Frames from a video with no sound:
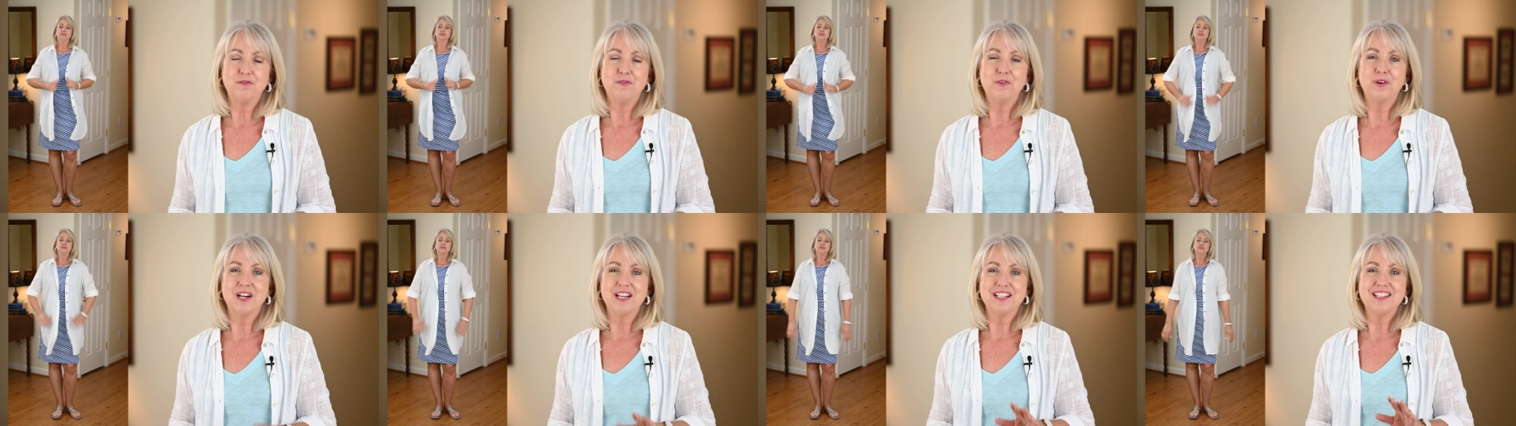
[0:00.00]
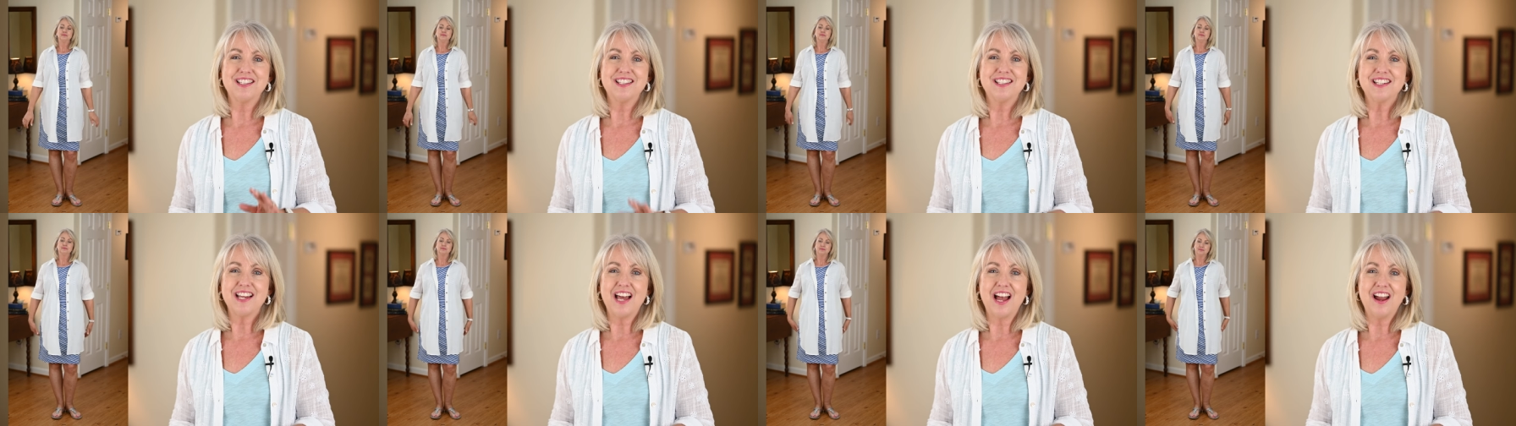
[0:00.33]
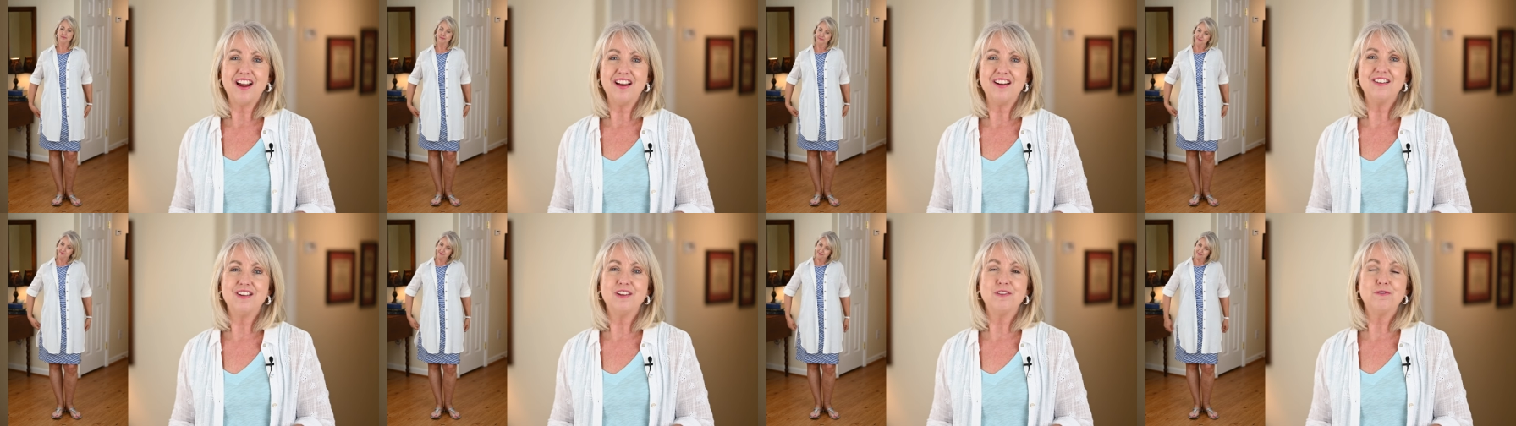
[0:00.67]
for a
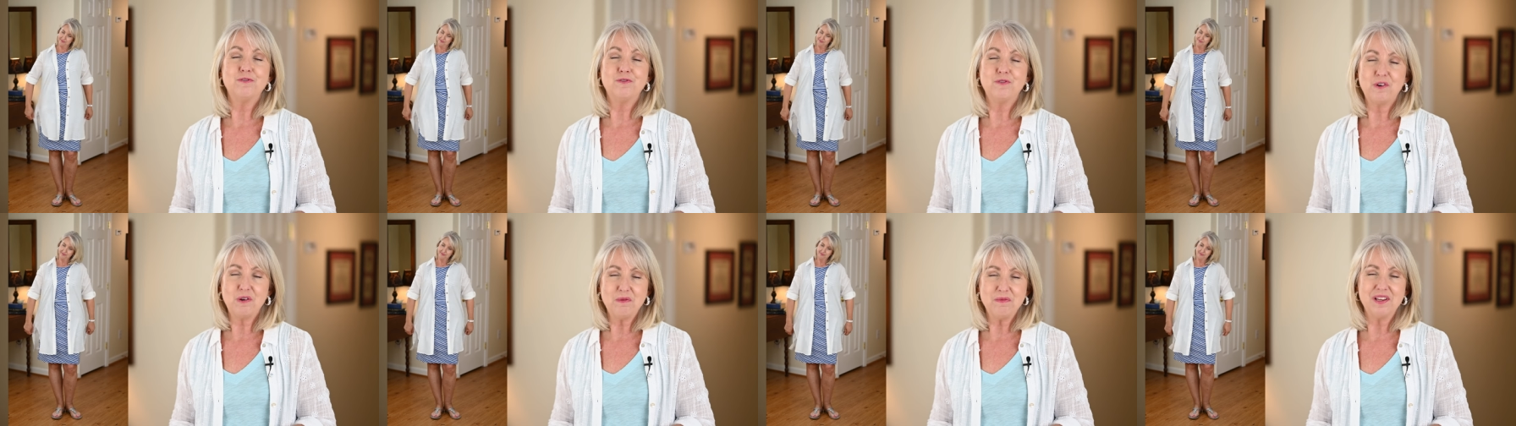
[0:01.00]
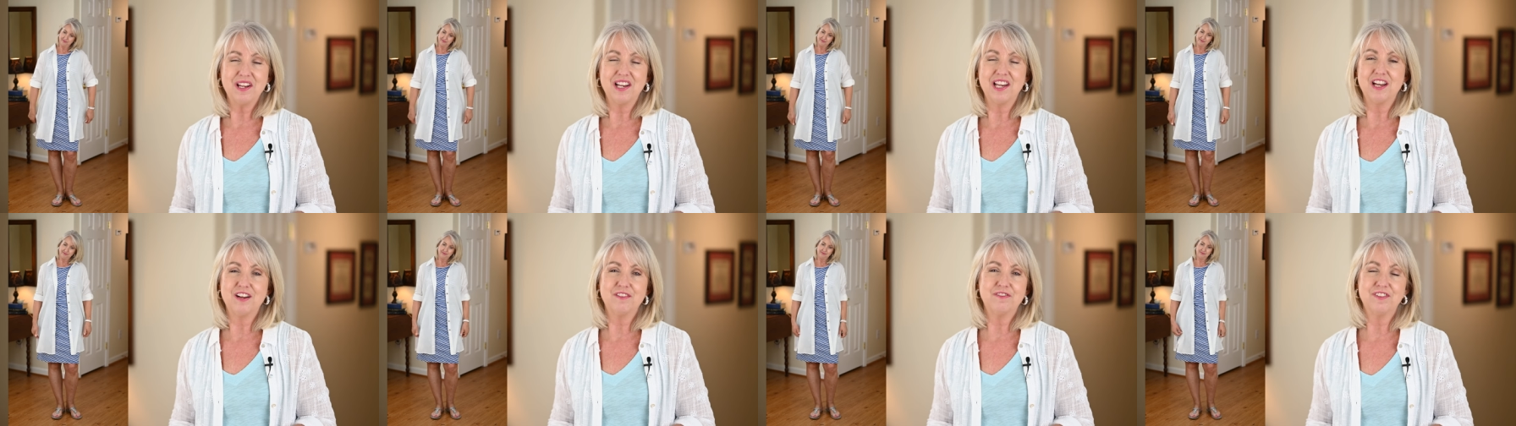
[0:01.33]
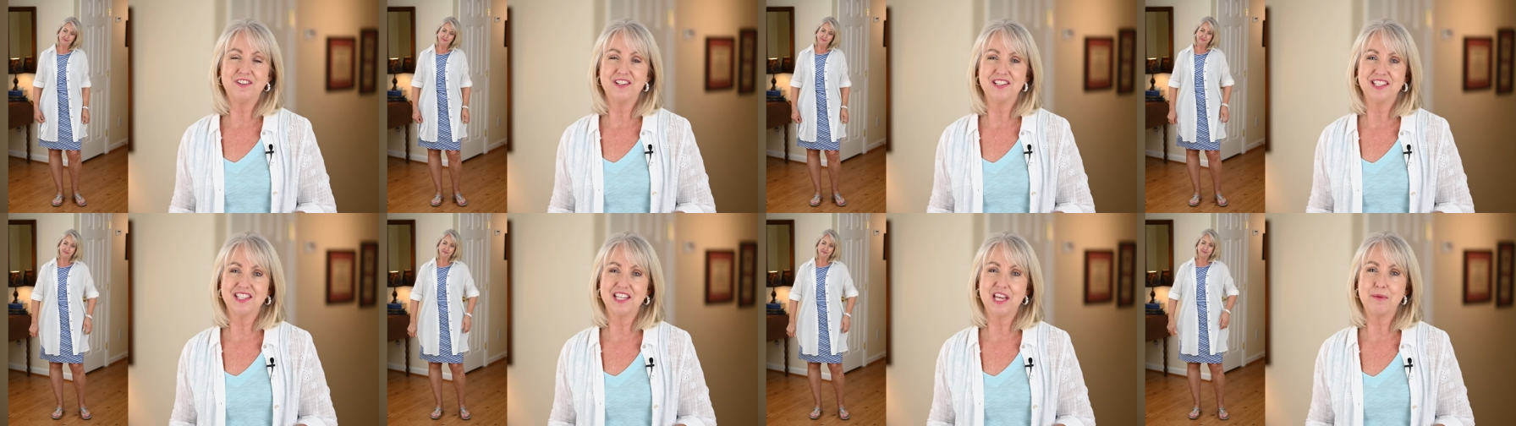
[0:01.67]
style formula
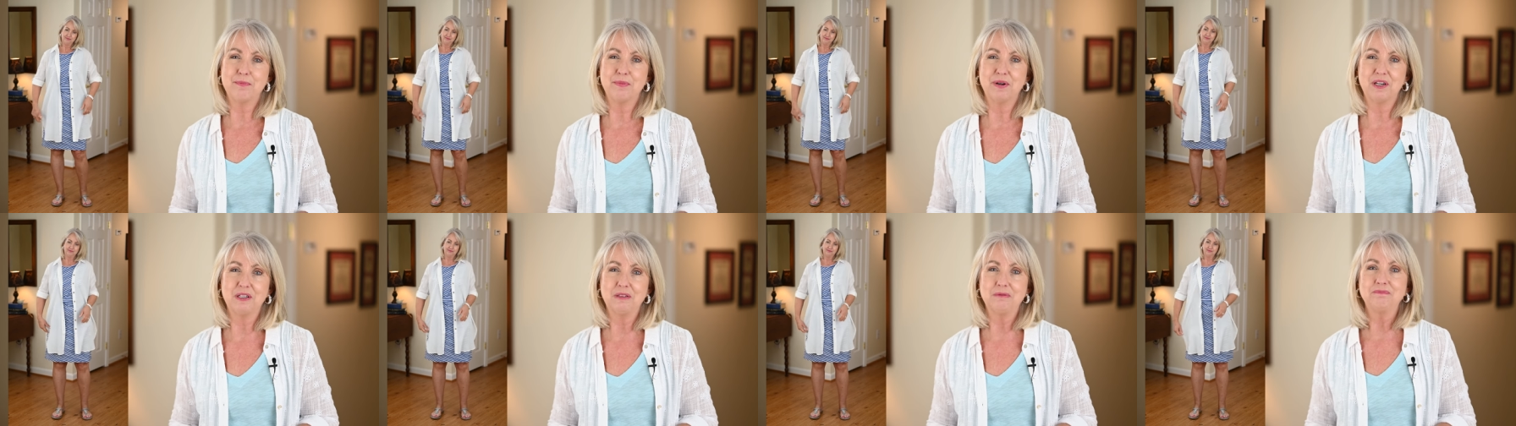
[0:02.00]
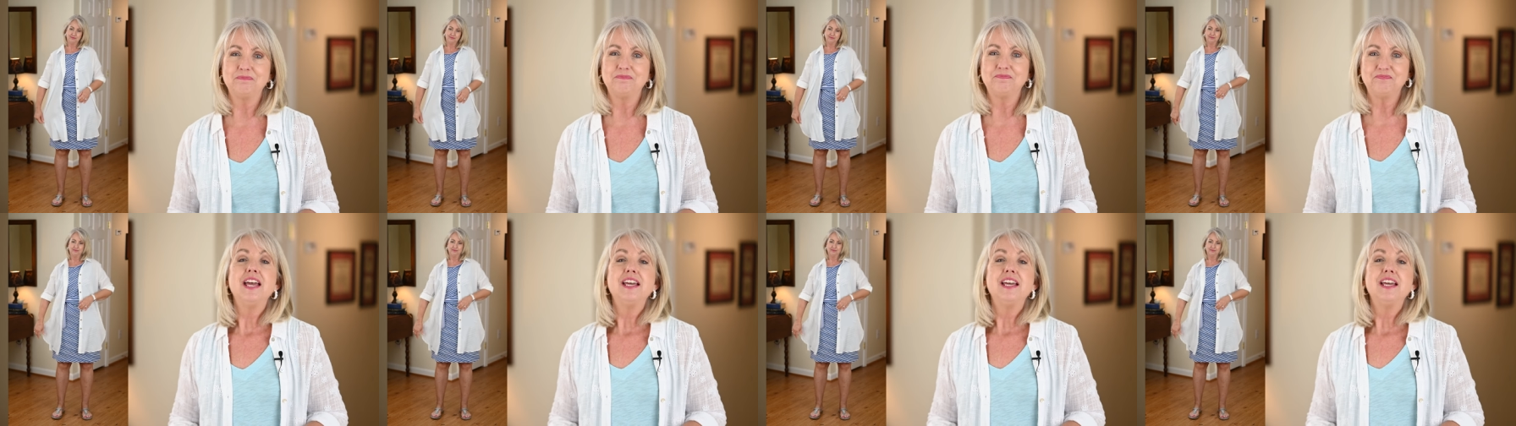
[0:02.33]
for summer.